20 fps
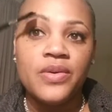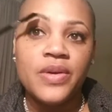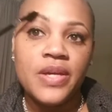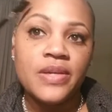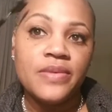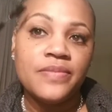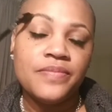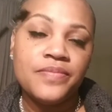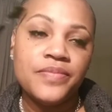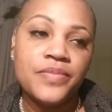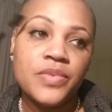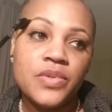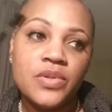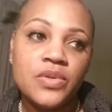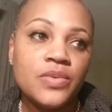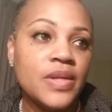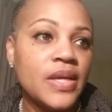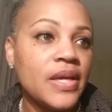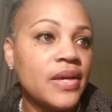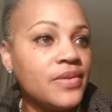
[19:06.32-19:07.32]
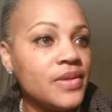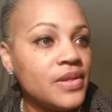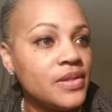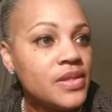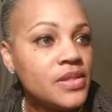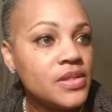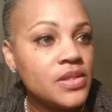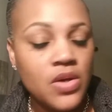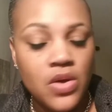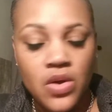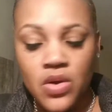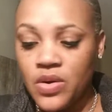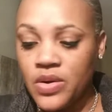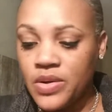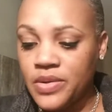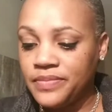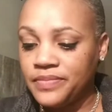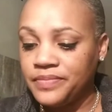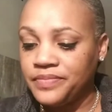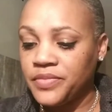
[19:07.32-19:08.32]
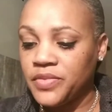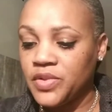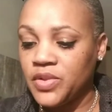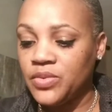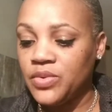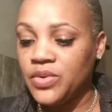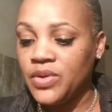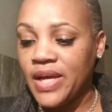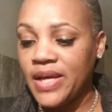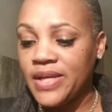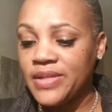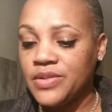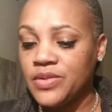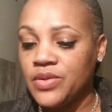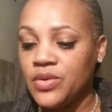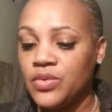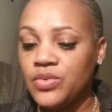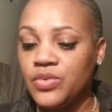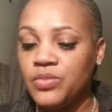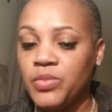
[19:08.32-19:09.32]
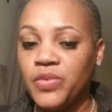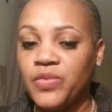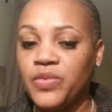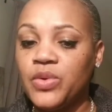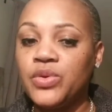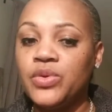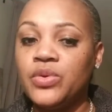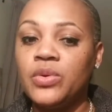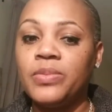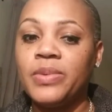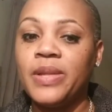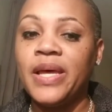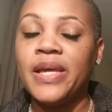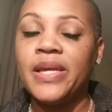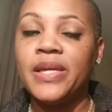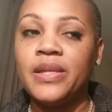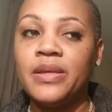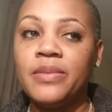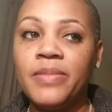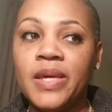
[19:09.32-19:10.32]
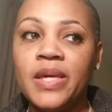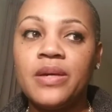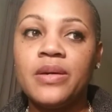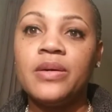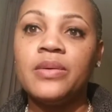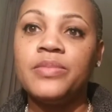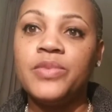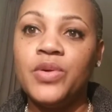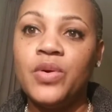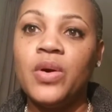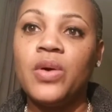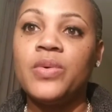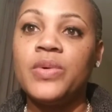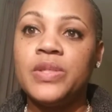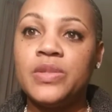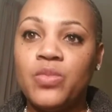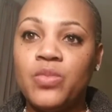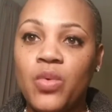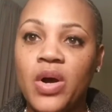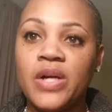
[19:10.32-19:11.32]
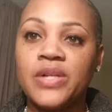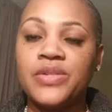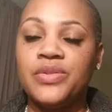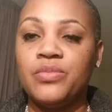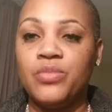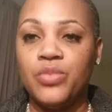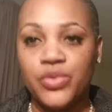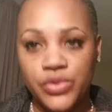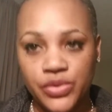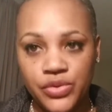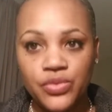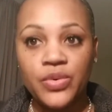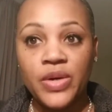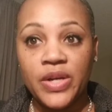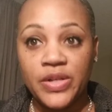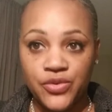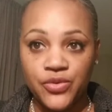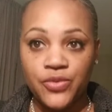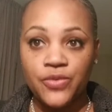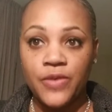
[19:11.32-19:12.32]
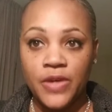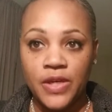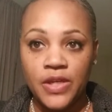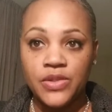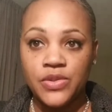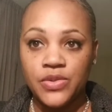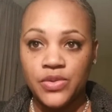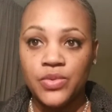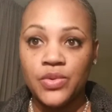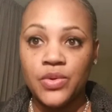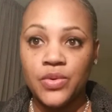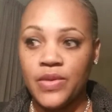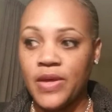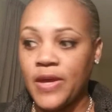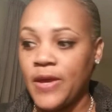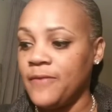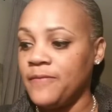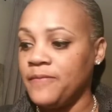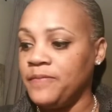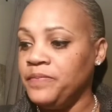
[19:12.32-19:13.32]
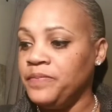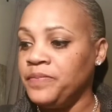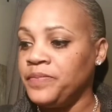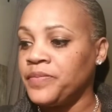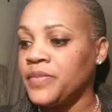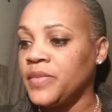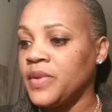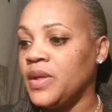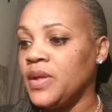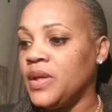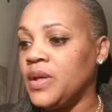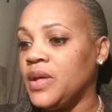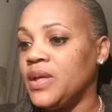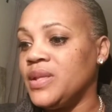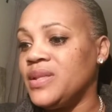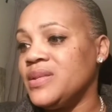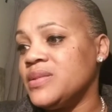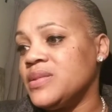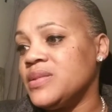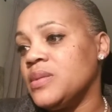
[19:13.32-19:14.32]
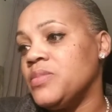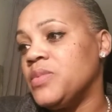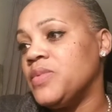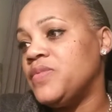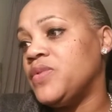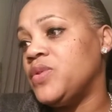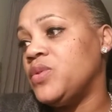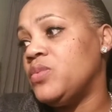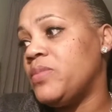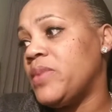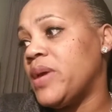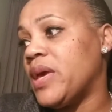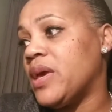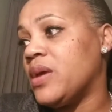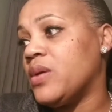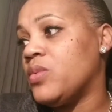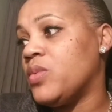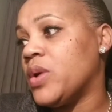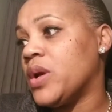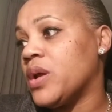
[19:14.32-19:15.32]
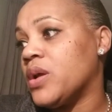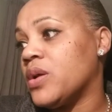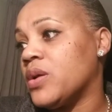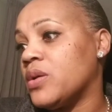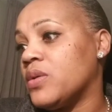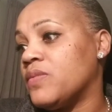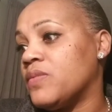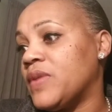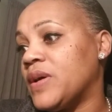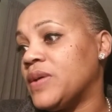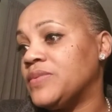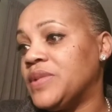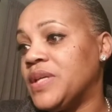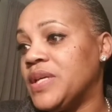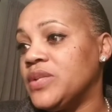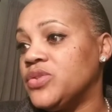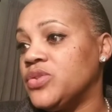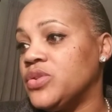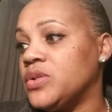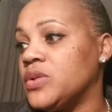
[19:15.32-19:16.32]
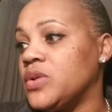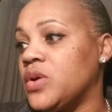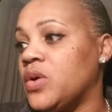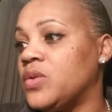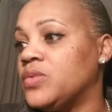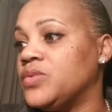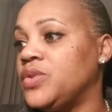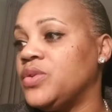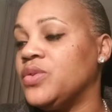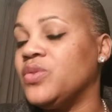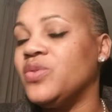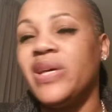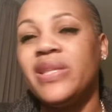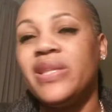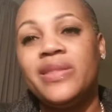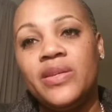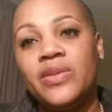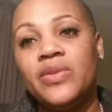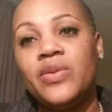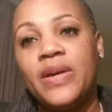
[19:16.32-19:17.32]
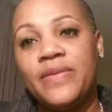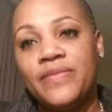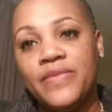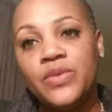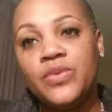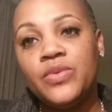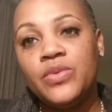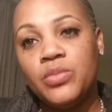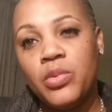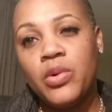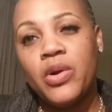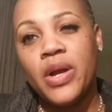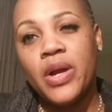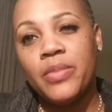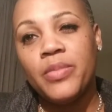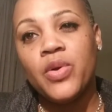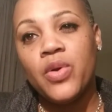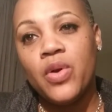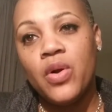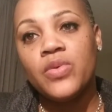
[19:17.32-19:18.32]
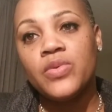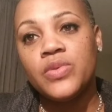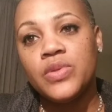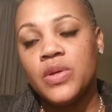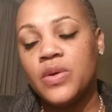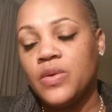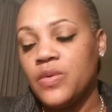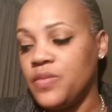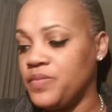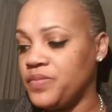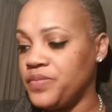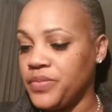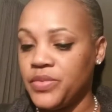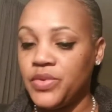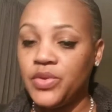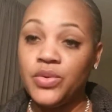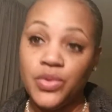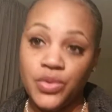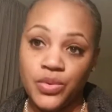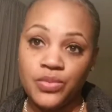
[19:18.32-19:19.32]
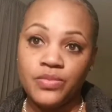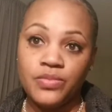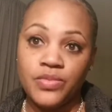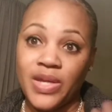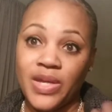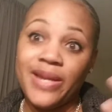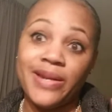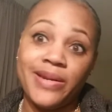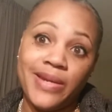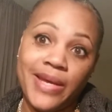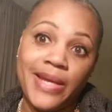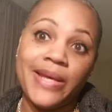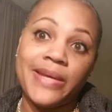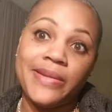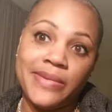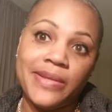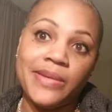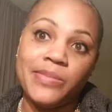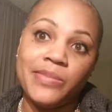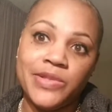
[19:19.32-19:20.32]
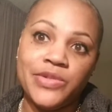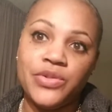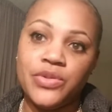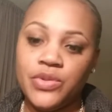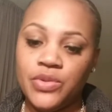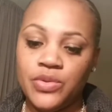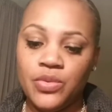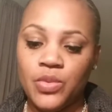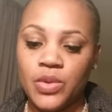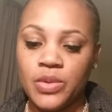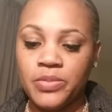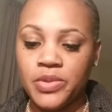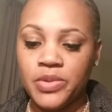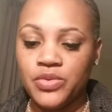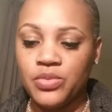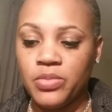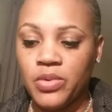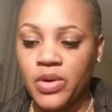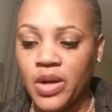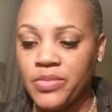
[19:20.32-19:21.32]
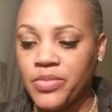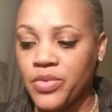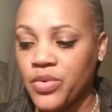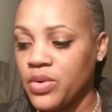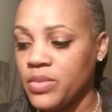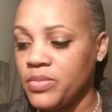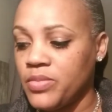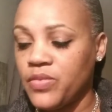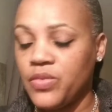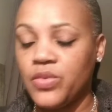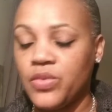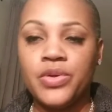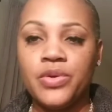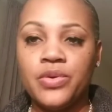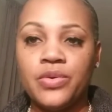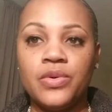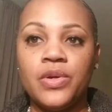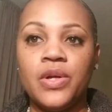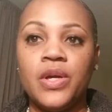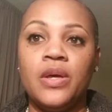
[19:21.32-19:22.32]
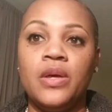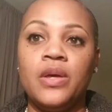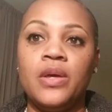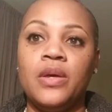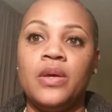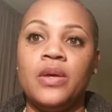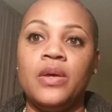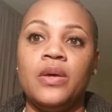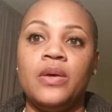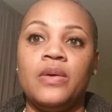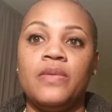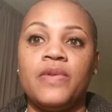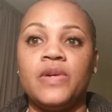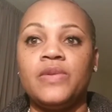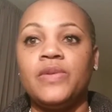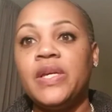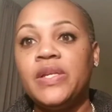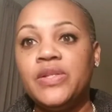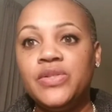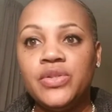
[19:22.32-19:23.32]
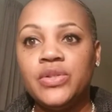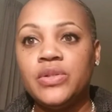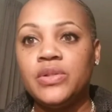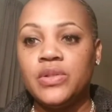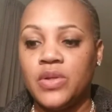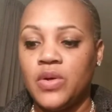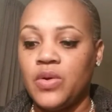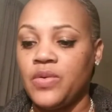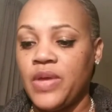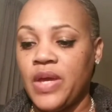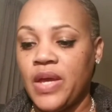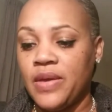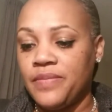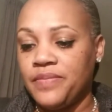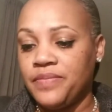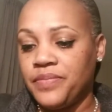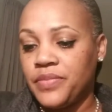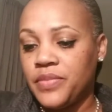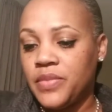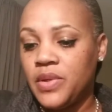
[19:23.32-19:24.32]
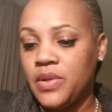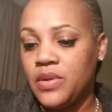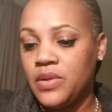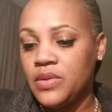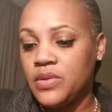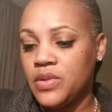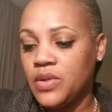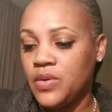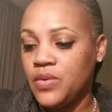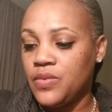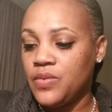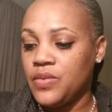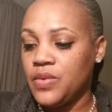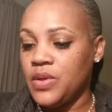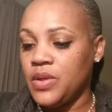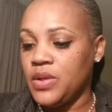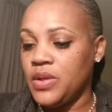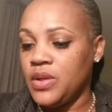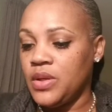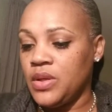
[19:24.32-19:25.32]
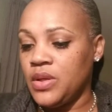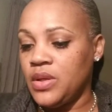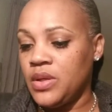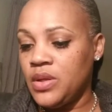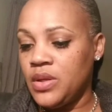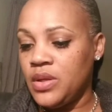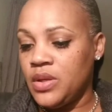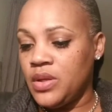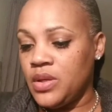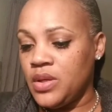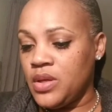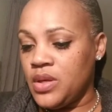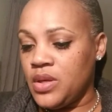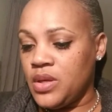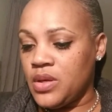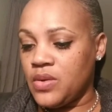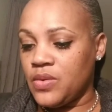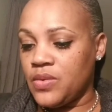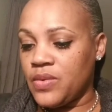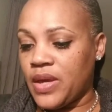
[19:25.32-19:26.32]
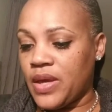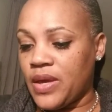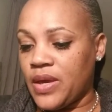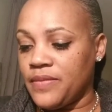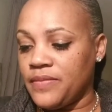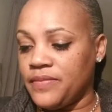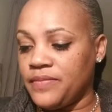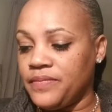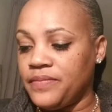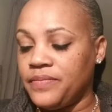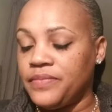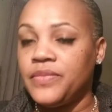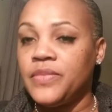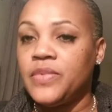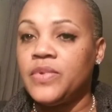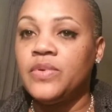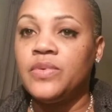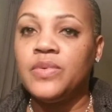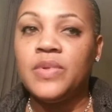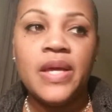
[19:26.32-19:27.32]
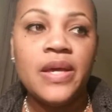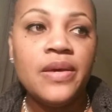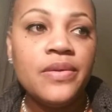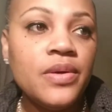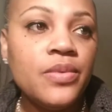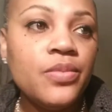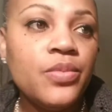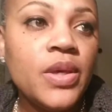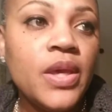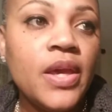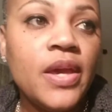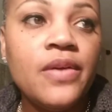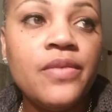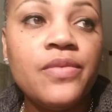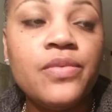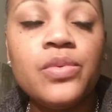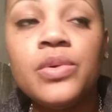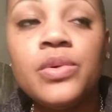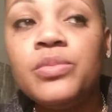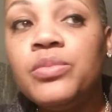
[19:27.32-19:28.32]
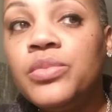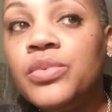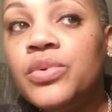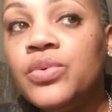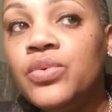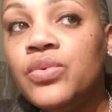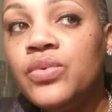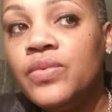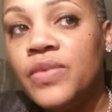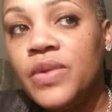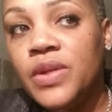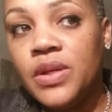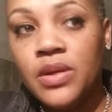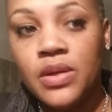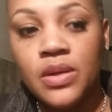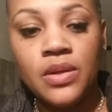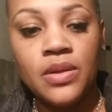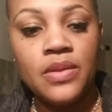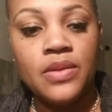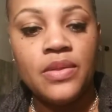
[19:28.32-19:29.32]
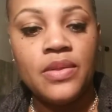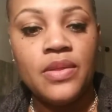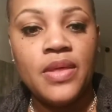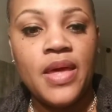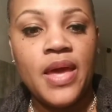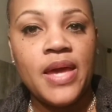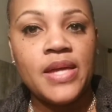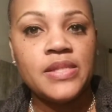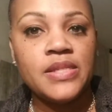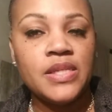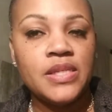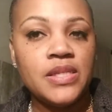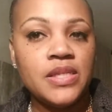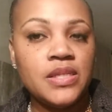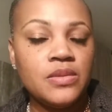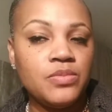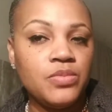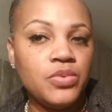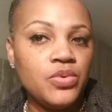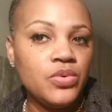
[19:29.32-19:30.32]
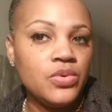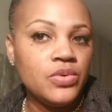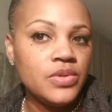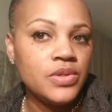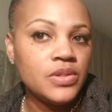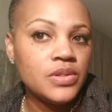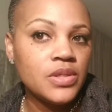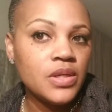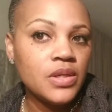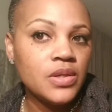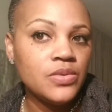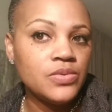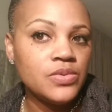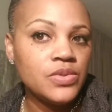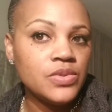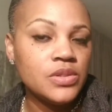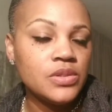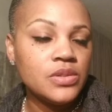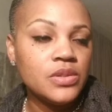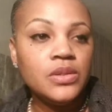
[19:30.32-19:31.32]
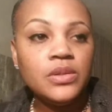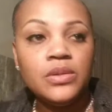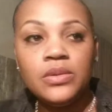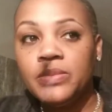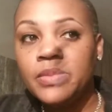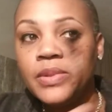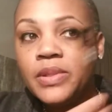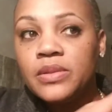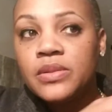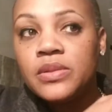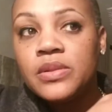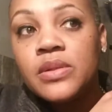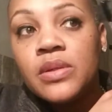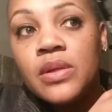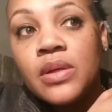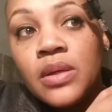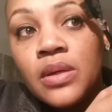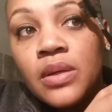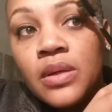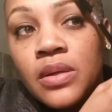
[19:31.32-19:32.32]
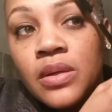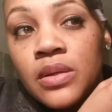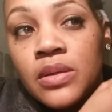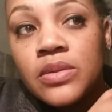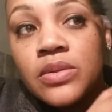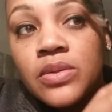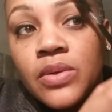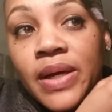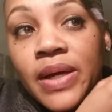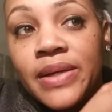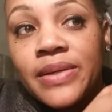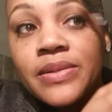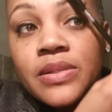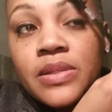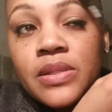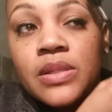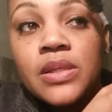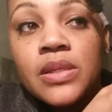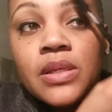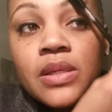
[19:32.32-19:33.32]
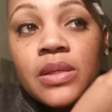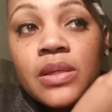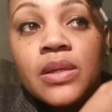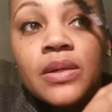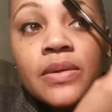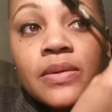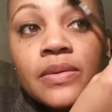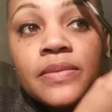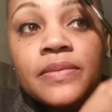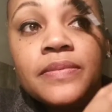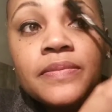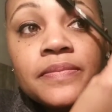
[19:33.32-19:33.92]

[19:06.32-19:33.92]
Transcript: All right. So now that that's gone, so you guys know before you apply any makeup, you always wash and moisturize your face. You know that. And then some of you may wear foundation and all. And, I think you have to use primer also. You do. Not I think, but you do. You want to put your primer on before your foundation and all that. So, okay. So now that we have removed that, I need to pull this close just a little bit so I can see.